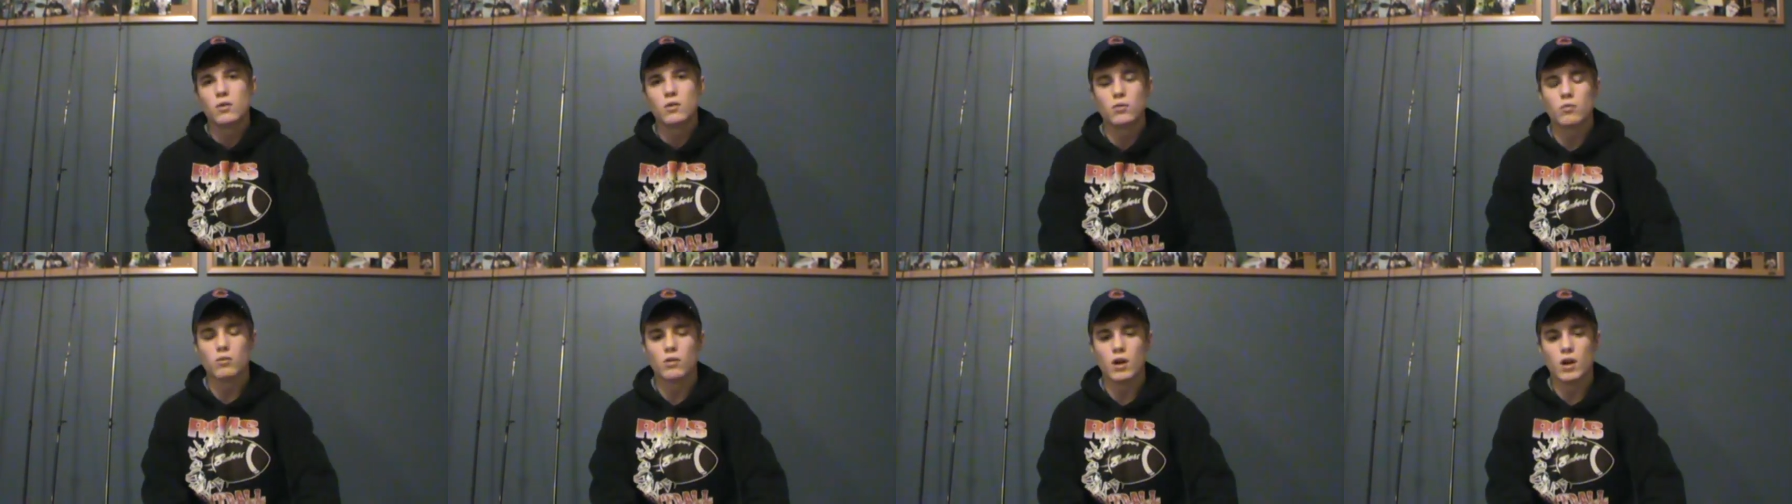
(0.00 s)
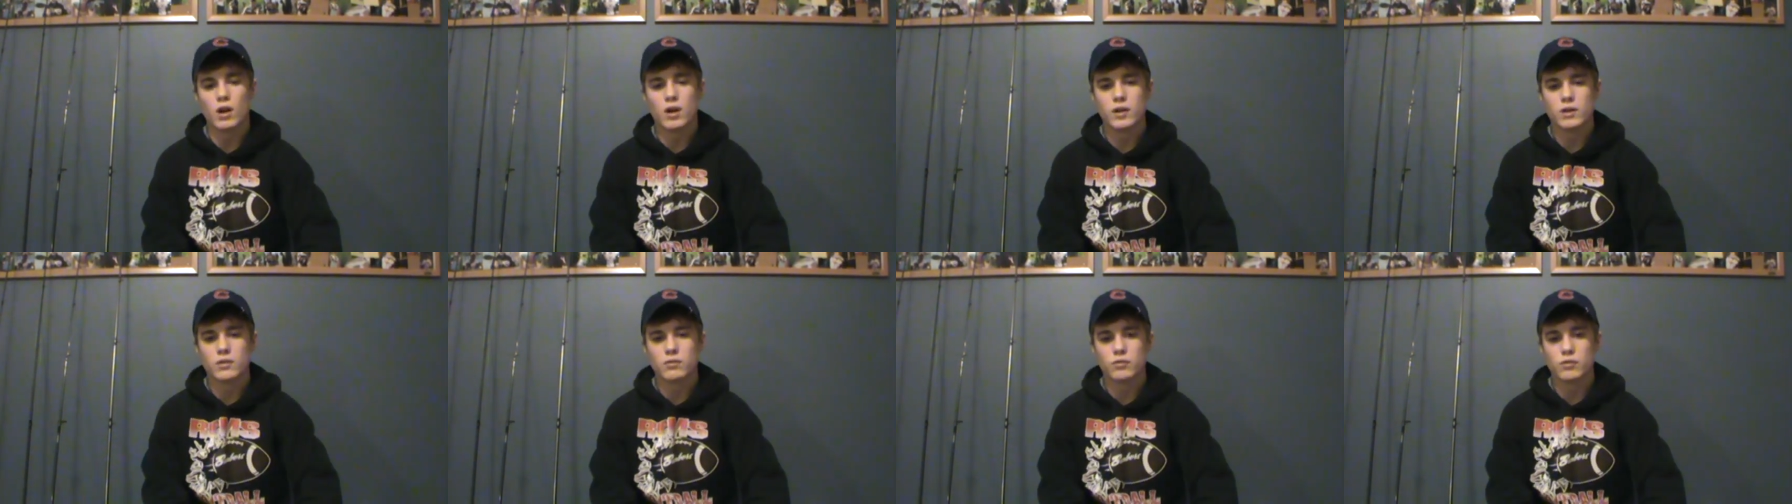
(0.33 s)

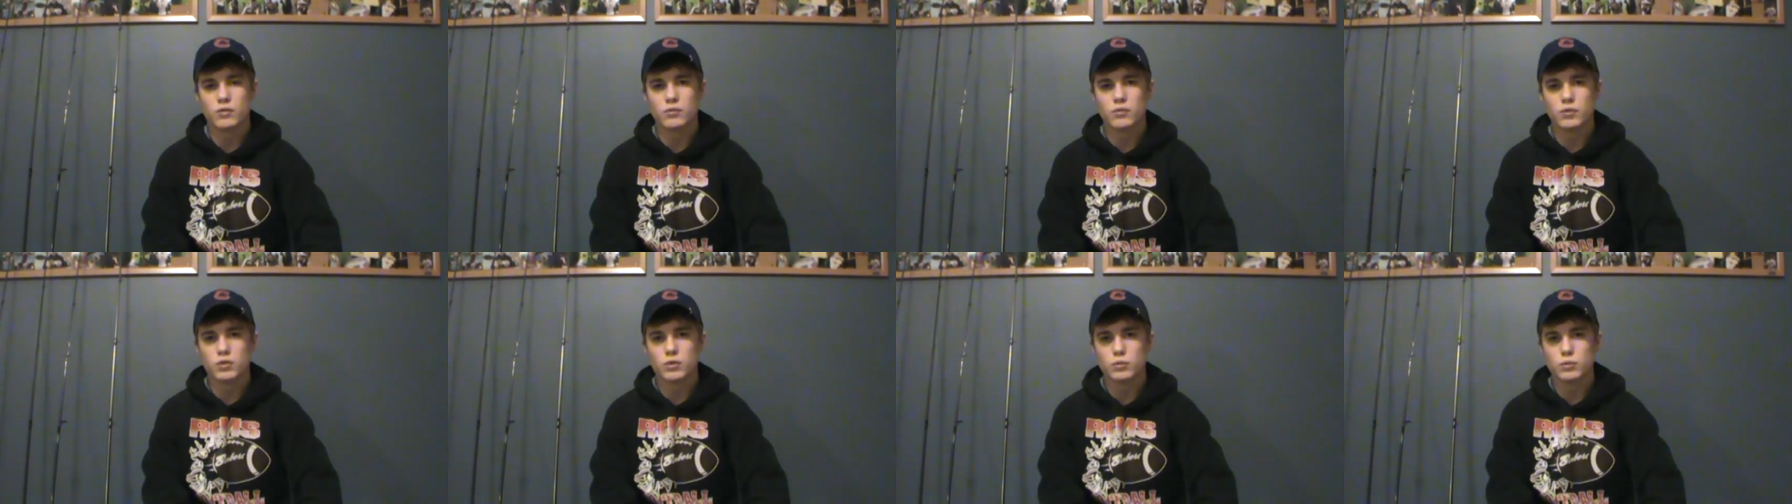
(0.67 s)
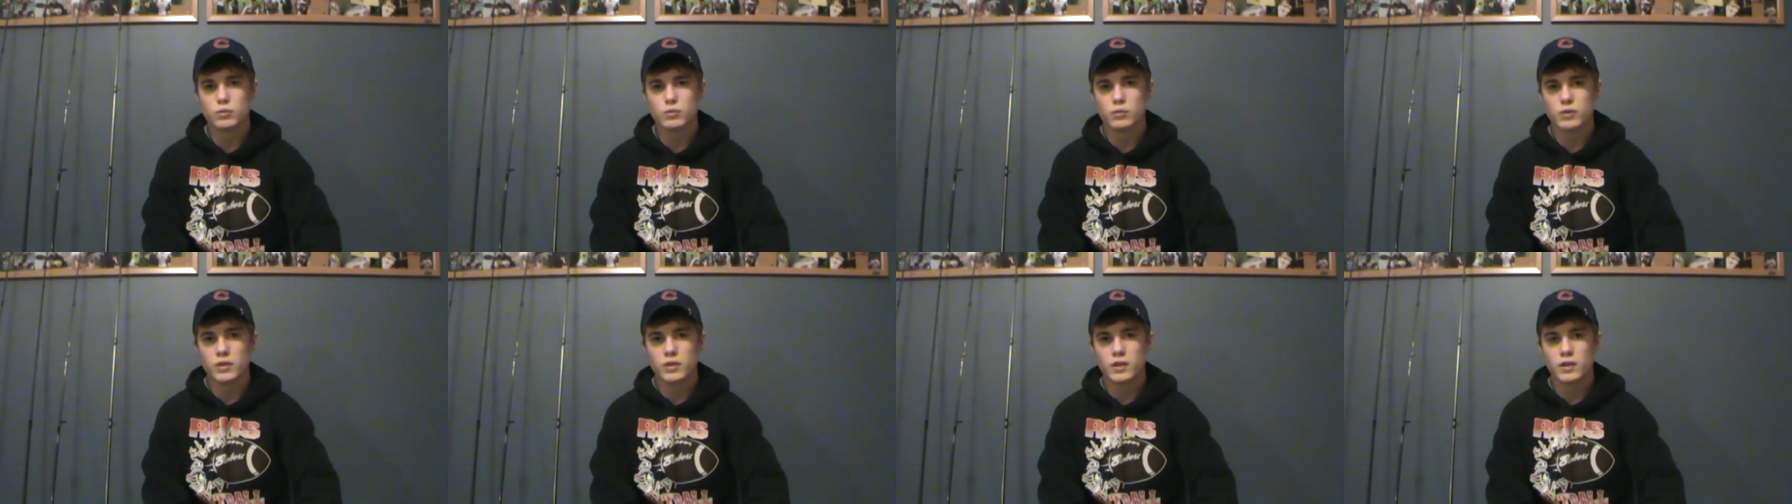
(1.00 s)
rod
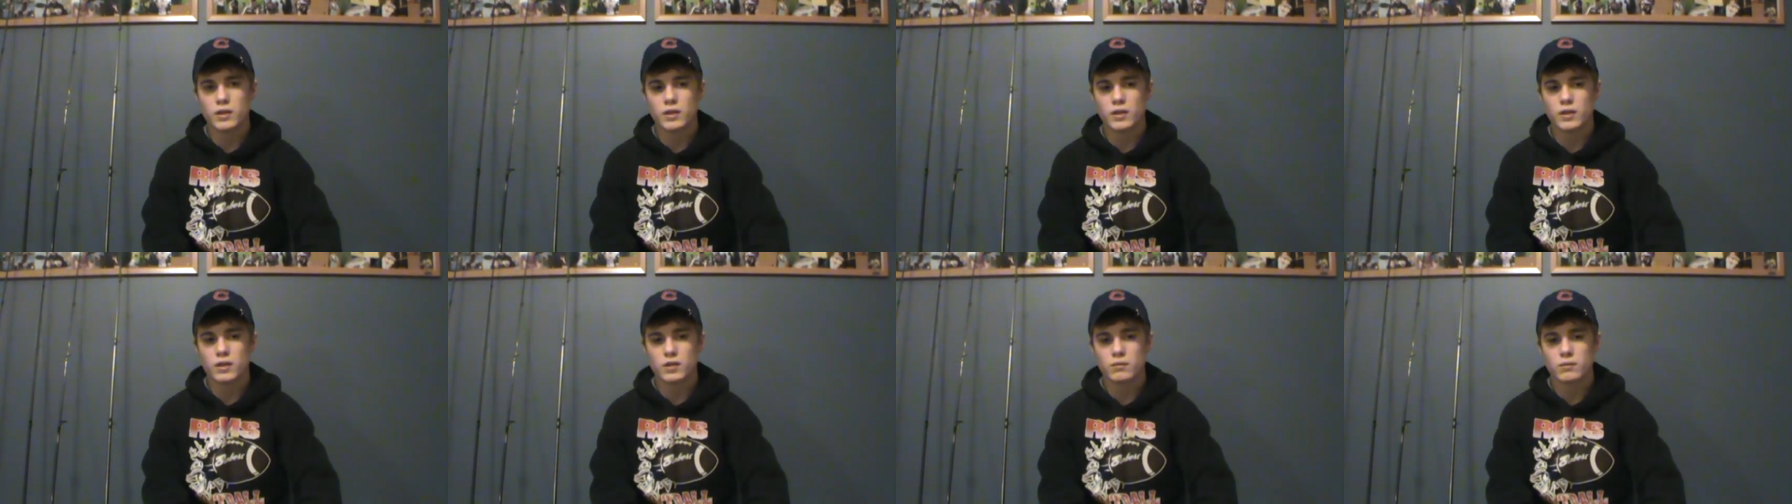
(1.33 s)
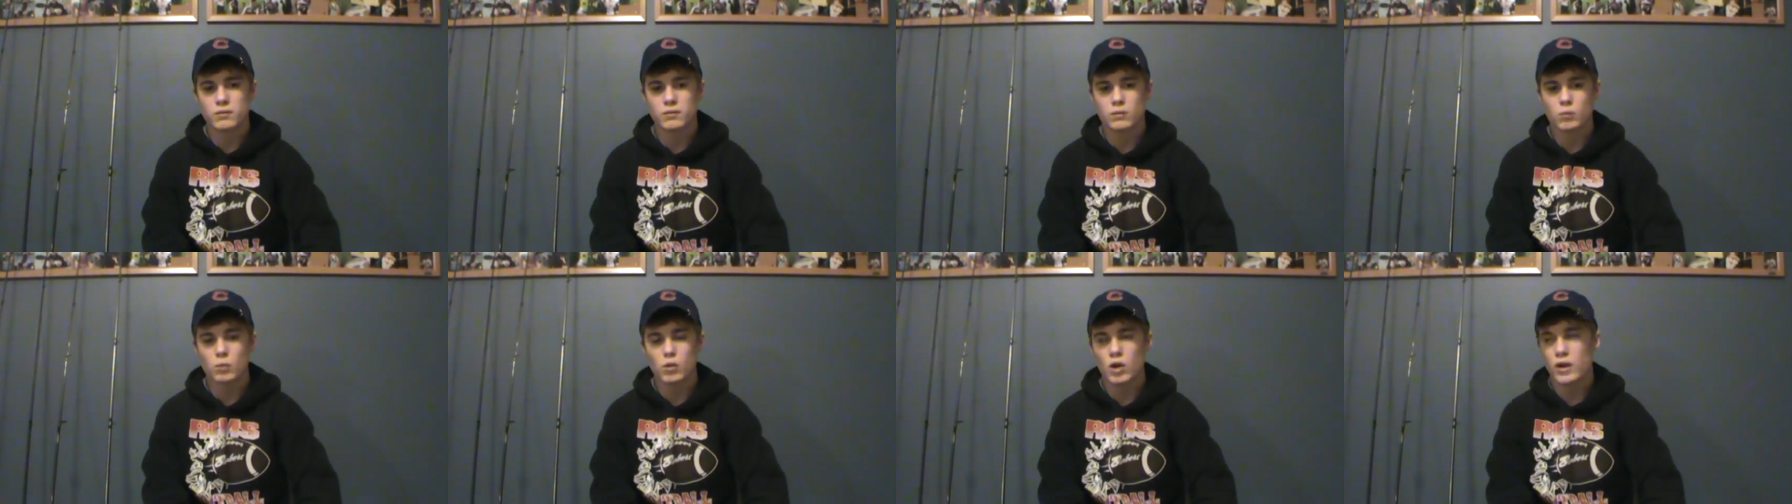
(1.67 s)
review, and then,
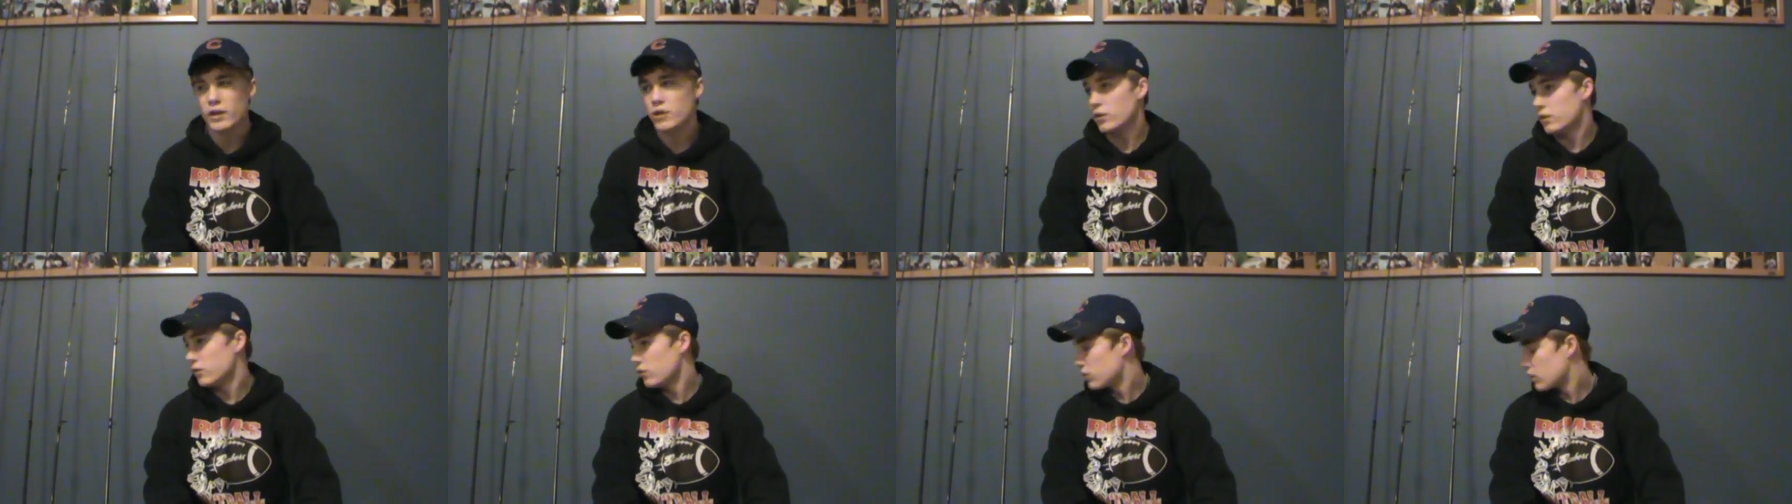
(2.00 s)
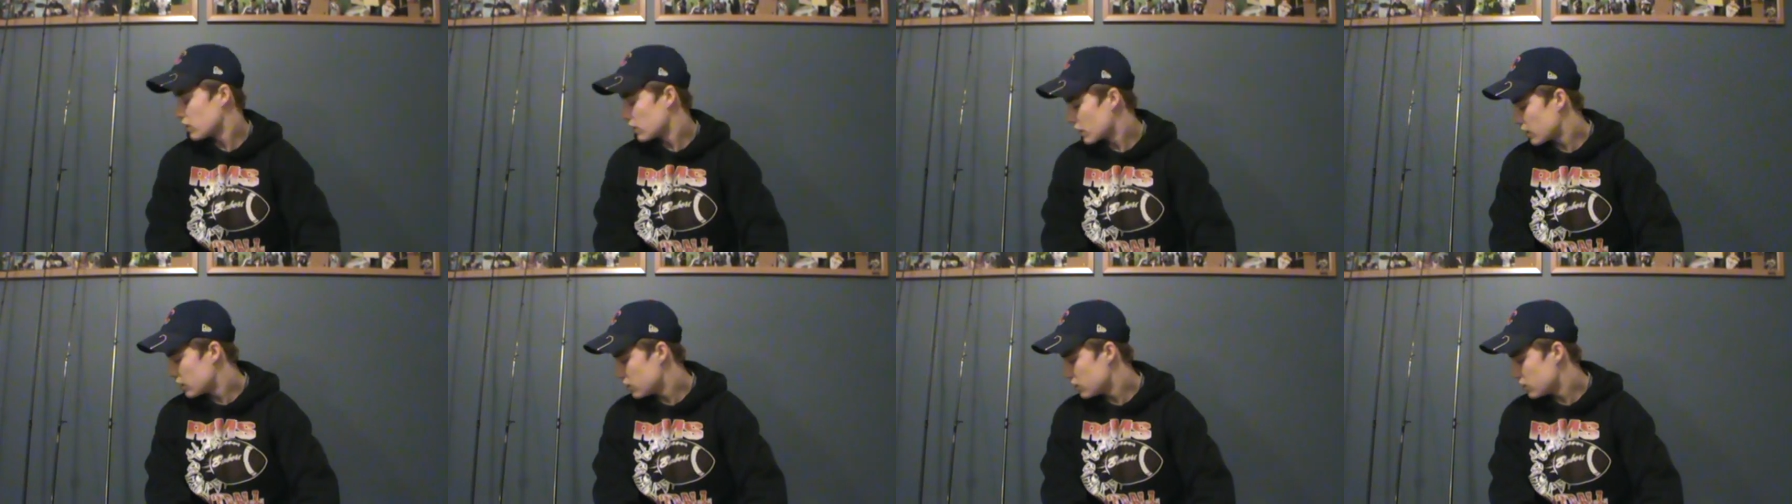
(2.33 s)
well, I don't even think I